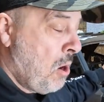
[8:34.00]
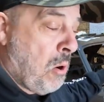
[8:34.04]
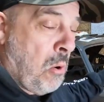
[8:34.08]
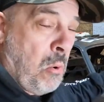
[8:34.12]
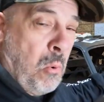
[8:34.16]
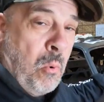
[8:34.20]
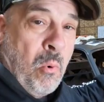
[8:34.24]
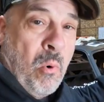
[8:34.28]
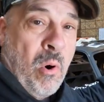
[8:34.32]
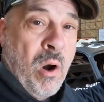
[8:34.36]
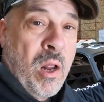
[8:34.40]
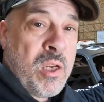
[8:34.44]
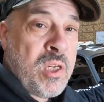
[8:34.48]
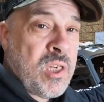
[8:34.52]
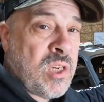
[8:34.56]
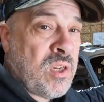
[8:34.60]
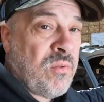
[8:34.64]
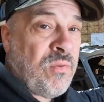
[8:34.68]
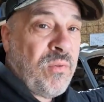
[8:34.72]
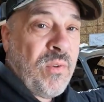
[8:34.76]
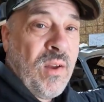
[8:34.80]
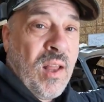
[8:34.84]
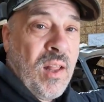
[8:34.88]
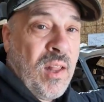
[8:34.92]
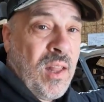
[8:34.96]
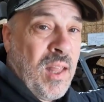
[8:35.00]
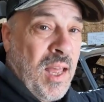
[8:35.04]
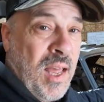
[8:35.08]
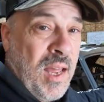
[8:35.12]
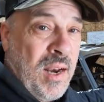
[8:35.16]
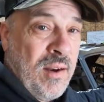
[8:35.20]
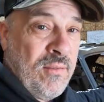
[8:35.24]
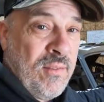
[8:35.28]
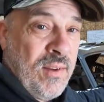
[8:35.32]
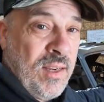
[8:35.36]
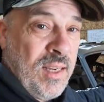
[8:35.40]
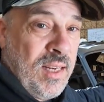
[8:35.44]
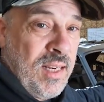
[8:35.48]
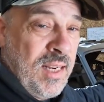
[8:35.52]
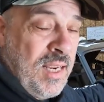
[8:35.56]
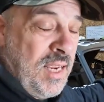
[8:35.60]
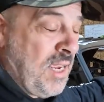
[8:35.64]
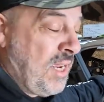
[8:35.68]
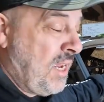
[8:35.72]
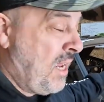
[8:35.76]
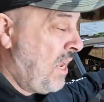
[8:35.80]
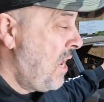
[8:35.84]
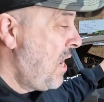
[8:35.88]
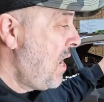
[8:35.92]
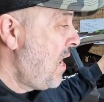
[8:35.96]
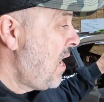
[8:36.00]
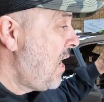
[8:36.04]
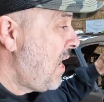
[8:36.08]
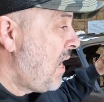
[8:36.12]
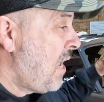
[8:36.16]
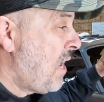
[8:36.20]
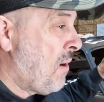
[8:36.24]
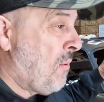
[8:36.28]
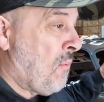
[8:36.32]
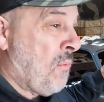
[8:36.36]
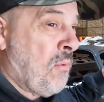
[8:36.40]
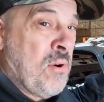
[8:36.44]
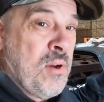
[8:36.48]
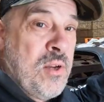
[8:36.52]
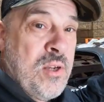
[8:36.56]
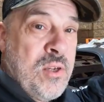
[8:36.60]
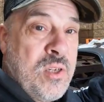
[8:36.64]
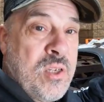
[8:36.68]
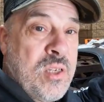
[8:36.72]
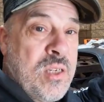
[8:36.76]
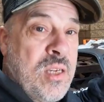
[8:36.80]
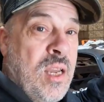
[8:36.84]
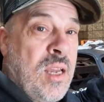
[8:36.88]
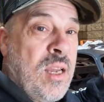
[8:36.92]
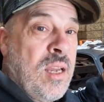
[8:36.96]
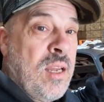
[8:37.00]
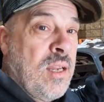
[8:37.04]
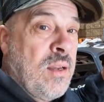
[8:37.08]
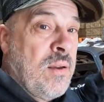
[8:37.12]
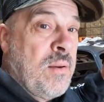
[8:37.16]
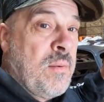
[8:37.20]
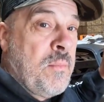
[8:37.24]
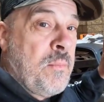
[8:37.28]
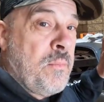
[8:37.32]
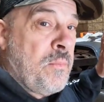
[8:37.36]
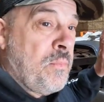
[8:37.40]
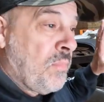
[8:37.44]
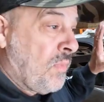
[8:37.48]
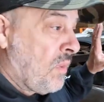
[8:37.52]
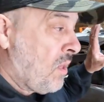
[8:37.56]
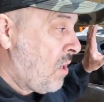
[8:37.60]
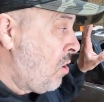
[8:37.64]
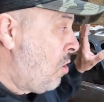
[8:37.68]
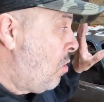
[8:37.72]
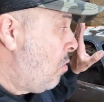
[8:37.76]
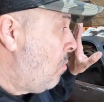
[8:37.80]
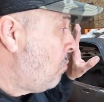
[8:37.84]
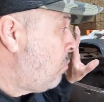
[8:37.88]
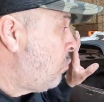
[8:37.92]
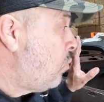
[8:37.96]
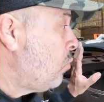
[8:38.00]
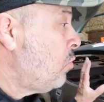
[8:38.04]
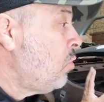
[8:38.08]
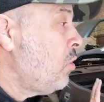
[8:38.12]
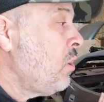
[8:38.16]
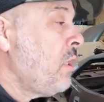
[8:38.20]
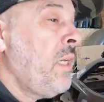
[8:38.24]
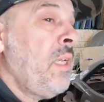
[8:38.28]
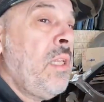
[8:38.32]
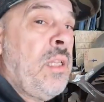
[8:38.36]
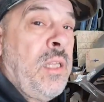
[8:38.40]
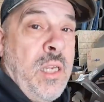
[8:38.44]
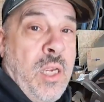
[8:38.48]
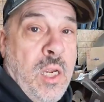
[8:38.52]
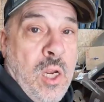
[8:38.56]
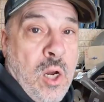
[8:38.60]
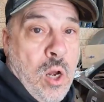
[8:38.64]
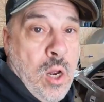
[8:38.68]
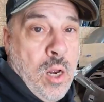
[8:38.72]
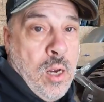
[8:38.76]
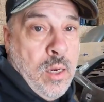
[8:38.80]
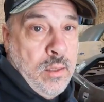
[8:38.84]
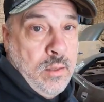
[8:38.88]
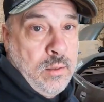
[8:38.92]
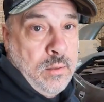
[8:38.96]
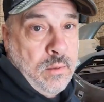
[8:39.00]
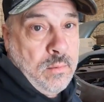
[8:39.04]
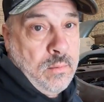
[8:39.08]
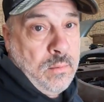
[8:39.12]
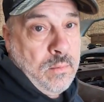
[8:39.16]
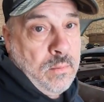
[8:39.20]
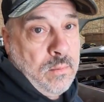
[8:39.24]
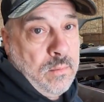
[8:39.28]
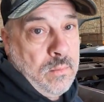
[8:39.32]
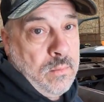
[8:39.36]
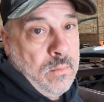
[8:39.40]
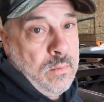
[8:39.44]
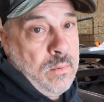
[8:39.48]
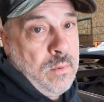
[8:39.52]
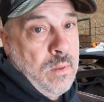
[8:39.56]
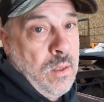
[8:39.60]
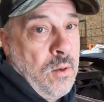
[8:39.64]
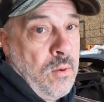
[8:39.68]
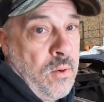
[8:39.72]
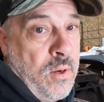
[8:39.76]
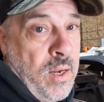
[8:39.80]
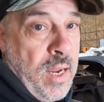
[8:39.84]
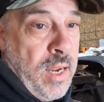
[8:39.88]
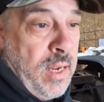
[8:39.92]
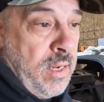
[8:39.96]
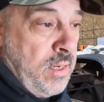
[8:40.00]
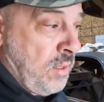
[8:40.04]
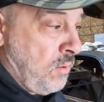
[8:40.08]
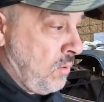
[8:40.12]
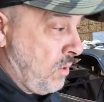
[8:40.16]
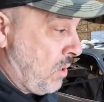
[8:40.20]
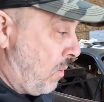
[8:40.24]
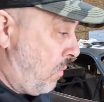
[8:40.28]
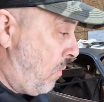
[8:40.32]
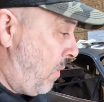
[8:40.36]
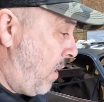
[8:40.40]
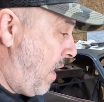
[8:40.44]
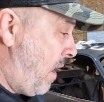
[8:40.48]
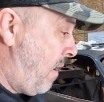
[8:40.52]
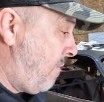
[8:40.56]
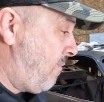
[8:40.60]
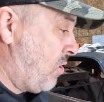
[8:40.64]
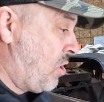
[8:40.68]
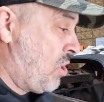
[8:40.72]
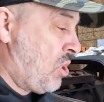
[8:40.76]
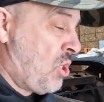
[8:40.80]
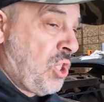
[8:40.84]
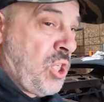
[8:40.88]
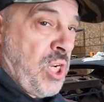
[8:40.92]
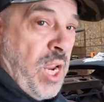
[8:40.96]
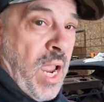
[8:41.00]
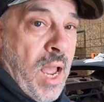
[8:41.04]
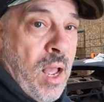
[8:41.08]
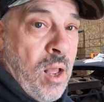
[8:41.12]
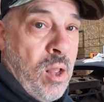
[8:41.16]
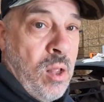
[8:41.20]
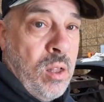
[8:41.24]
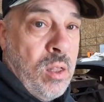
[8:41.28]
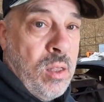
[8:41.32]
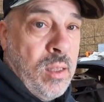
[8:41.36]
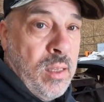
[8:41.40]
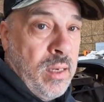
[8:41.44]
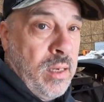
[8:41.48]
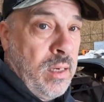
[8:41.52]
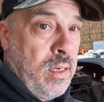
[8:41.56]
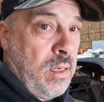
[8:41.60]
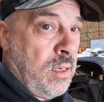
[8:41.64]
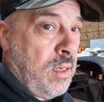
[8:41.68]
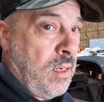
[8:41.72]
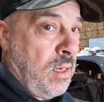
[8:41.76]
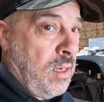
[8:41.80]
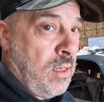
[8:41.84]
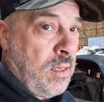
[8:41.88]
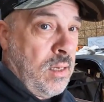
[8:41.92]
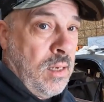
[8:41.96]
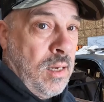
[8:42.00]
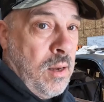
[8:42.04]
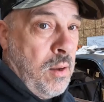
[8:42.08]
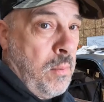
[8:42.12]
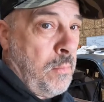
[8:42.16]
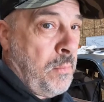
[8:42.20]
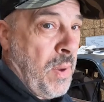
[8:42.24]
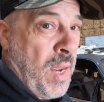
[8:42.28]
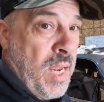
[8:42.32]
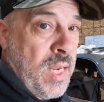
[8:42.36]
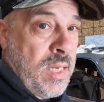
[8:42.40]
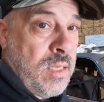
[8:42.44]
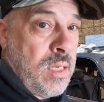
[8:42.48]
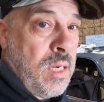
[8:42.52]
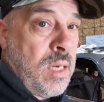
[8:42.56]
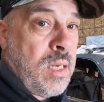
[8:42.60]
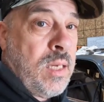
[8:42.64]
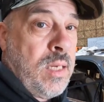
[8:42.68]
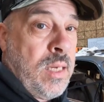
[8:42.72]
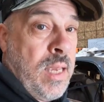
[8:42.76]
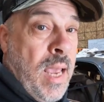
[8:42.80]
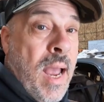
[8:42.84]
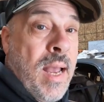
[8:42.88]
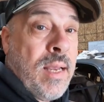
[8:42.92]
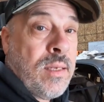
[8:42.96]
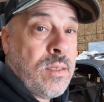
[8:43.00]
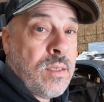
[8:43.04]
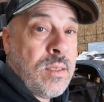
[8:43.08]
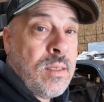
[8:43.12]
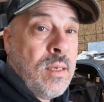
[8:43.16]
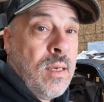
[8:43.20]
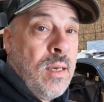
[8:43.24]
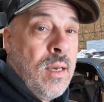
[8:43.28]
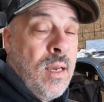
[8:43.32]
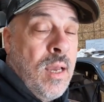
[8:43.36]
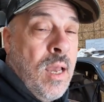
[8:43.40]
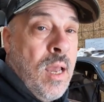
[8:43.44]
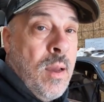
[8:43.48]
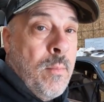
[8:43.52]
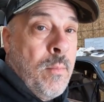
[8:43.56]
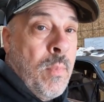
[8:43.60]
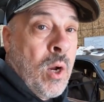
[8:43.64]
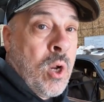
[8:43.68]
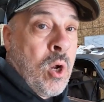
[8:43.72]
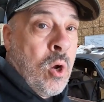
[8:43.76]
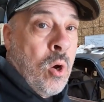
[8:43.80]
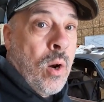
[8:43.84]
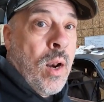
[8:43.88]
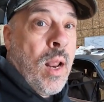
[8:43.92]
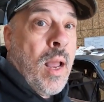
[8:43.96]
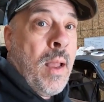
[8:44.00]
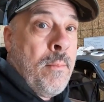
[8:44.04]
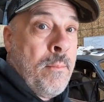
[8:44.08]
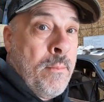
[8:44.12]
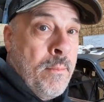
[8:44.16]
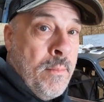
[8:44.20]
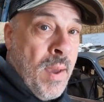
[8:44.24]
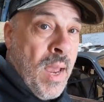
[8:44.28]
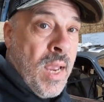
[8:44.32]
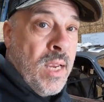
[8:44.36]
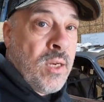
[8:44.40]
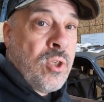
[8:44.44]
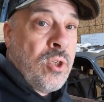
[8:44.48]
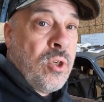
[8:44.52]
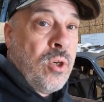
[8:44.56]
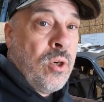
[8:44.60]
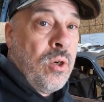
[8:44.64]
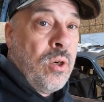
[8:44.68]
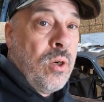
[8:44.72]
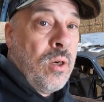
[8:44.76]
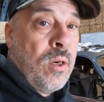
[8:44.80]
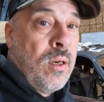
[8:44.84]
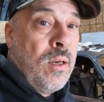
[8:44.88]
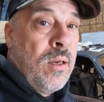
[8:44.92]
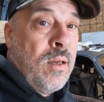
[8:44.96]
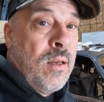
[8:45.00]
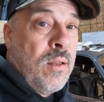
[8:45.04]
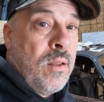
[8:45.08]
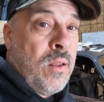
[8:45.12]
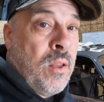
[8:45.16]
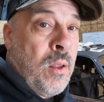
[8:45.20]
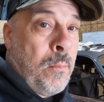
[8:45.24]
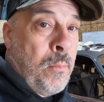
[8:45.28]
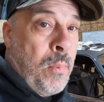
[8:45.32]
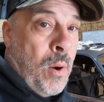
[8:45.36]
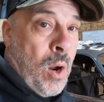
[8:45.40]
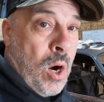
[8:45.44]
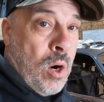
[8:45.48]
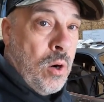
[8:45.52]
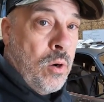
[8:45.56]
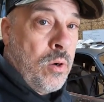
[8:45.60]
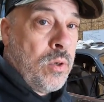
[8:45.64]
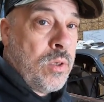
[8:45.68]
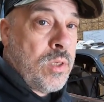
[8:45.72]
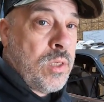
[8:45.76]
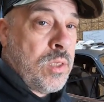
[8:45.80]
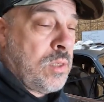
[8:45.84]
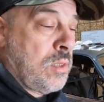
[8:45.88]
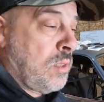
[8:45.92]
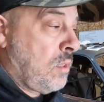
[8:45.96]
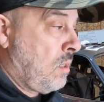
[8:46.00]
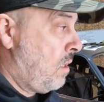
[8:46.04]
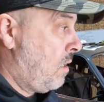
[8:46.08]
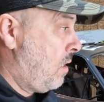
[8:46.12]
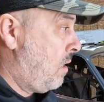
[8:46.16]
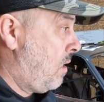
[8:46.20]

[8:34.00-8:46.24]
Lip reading: Rust fell out of it. It was completely gone. Okay, did we have a shell and basic? Yes. But could I measure the parts